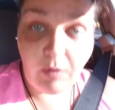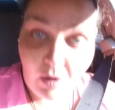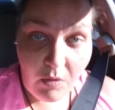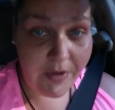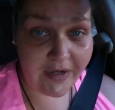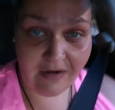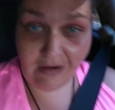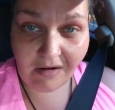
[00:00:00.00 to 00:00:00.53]

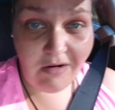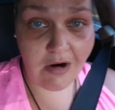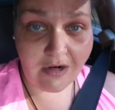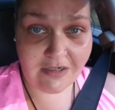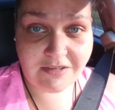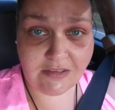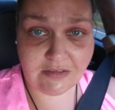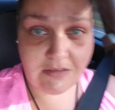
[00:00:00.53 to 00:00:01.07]
broken
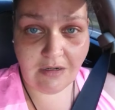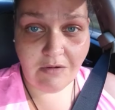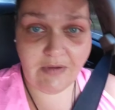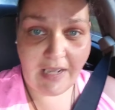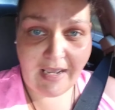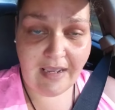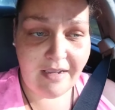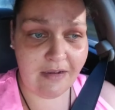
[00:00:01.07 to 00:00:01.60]
hearts,
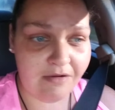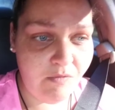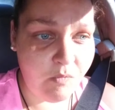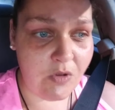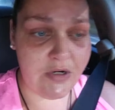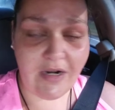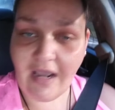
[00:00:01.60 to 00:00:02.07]
okay? We're